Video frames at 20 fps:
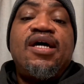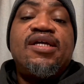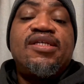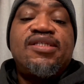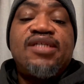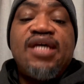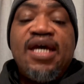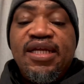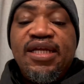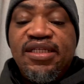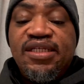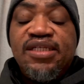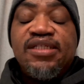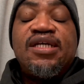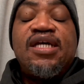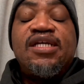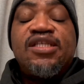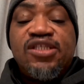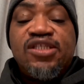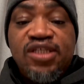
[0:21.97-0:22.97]

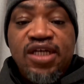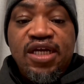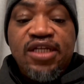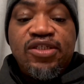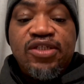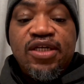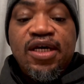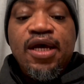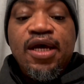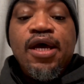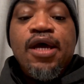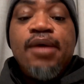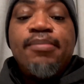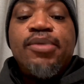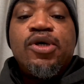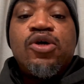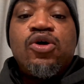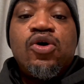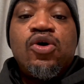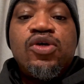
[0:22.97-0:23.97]
scientists, etc.,
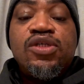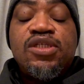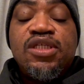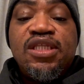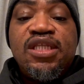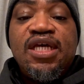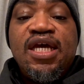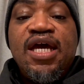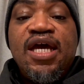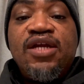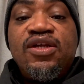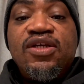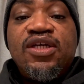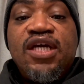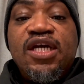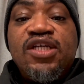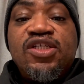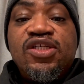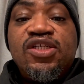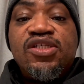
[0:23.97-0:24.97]
because the
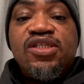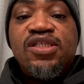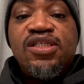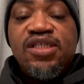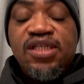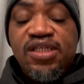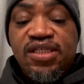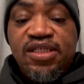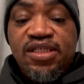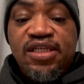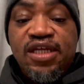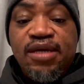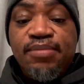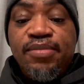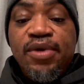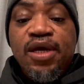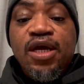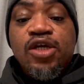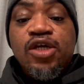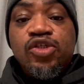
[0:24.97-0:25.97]
education
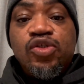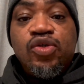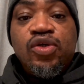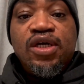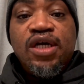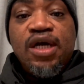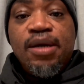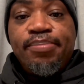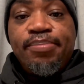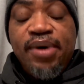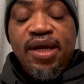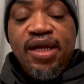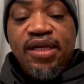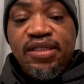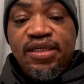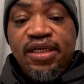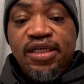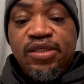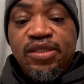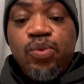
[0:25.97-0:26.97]
system during
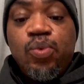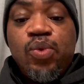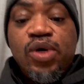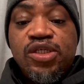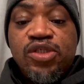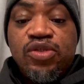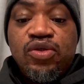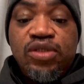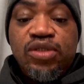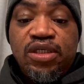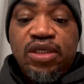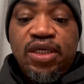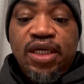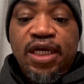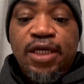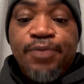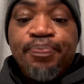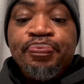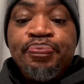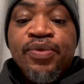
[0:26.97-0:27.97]
apartheid was not
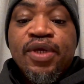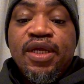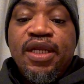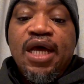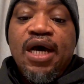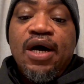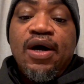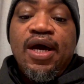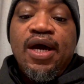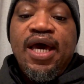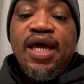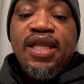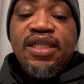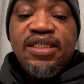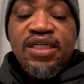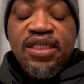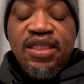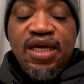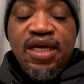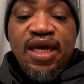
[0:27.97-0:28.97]
great. Now,
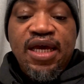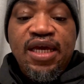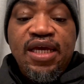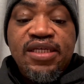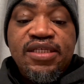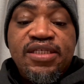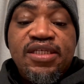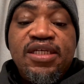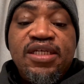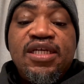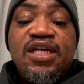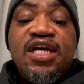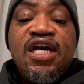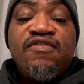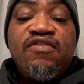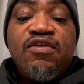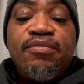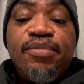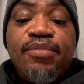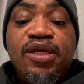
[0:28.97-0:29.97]
enter the ANC
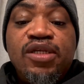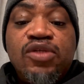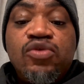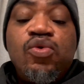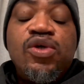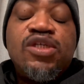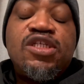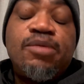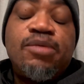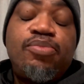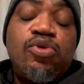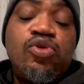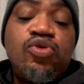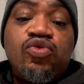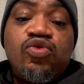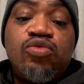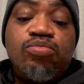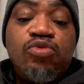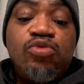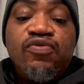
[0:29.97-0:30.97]
government, who is
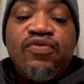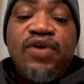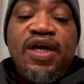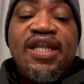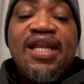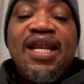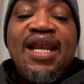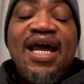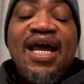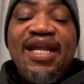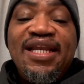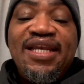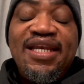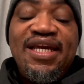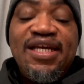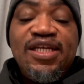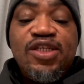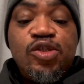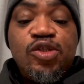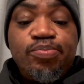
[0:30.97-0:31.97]
supposed to move at
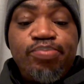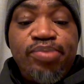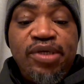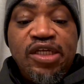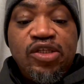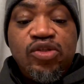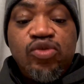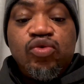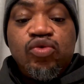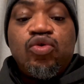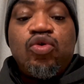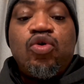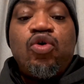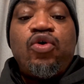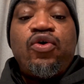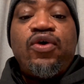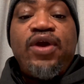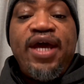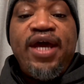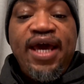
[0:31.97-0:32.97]
lightning speed to
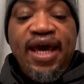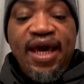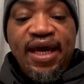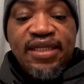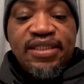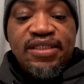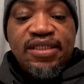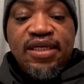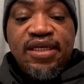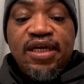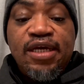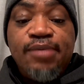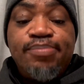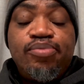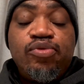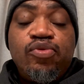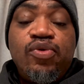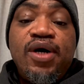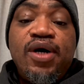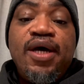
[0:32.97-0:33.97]
correct a
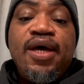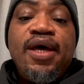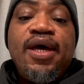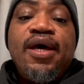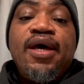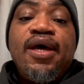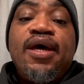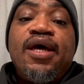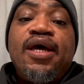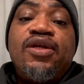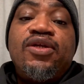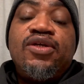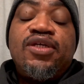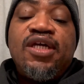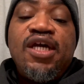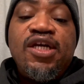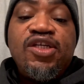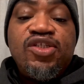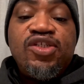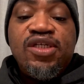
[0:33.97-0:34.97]
poor
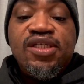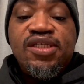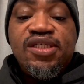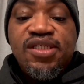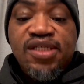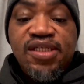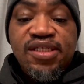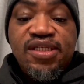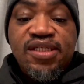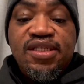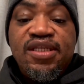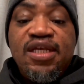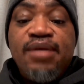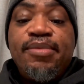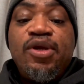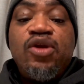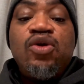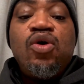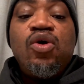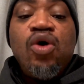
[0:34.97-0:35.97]
education
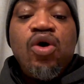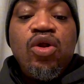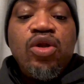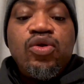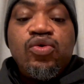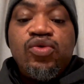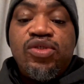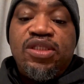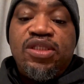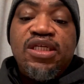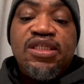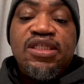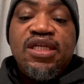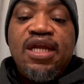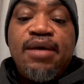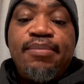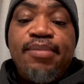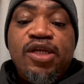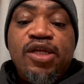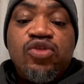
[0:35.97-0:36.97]
system and all those things
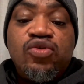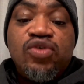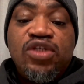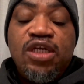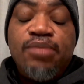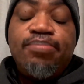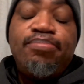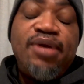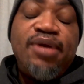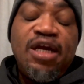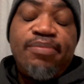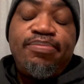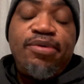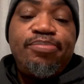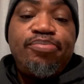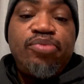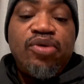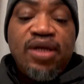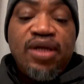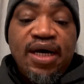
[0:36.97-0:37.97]
that are meant to keep black
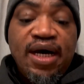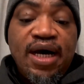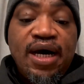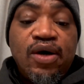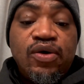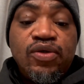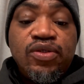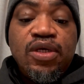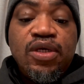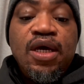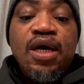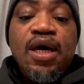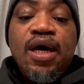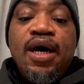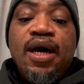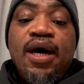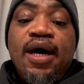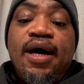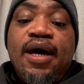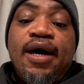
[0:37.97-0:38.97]
people out.
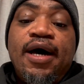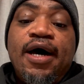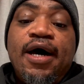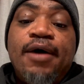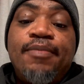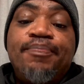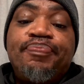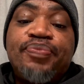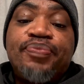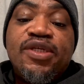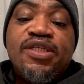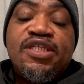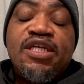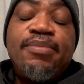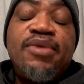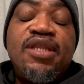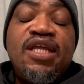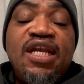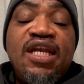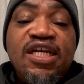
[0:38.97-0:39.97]

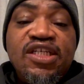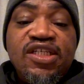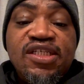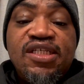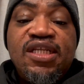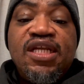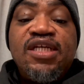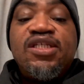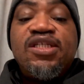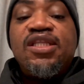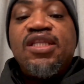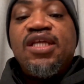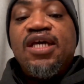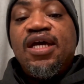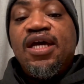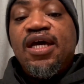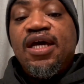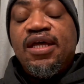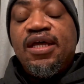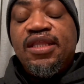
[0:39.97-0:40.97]
Some of the legislation
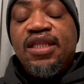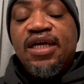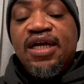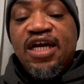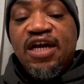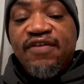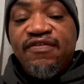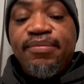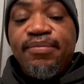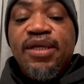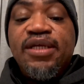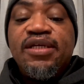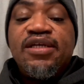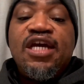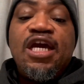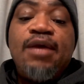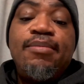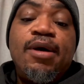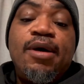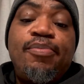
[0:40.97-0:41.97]
the government
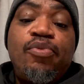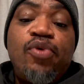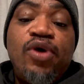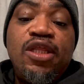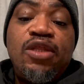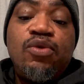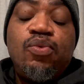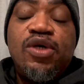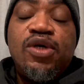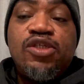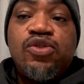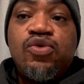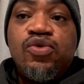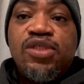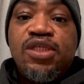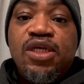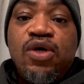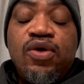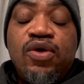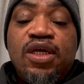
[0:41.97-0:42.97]
came up with was to
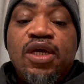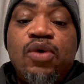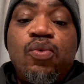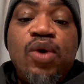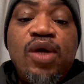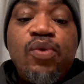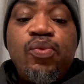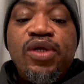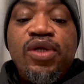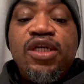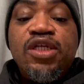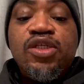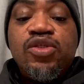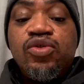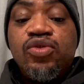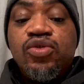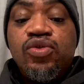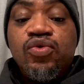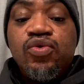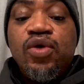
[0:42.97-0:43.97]
say, okay, what we need
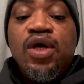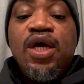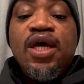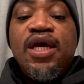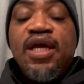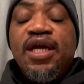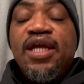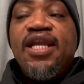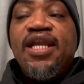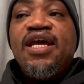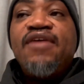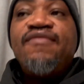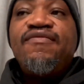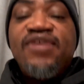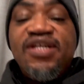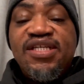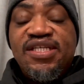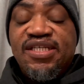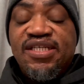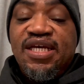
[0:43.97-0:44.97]
to do in
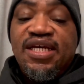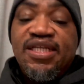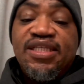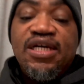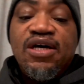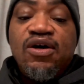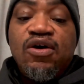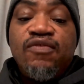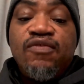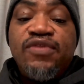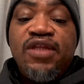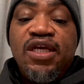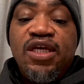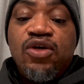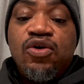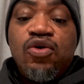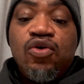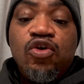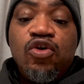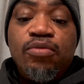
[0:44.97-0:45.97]
every sector of the
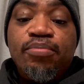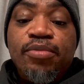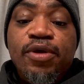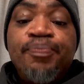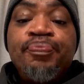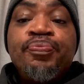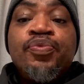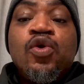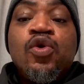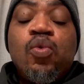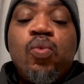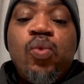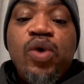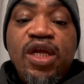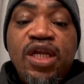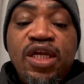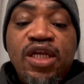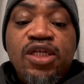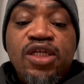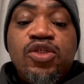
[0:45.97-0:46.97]
economy,
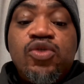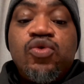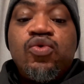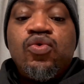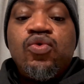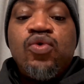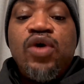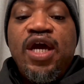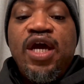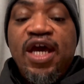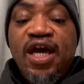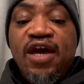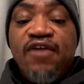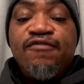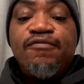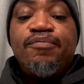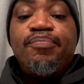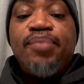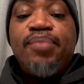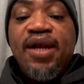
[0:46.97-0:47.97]
we need to
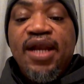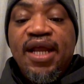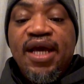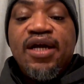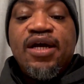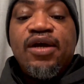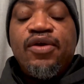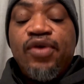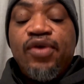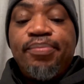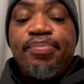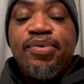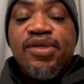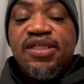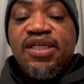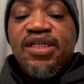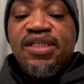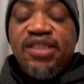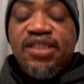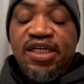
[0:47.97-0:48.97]
have black
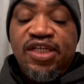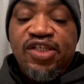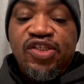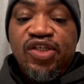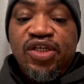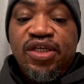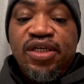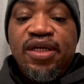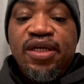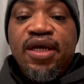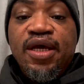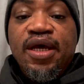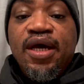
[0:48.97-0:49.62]
representation,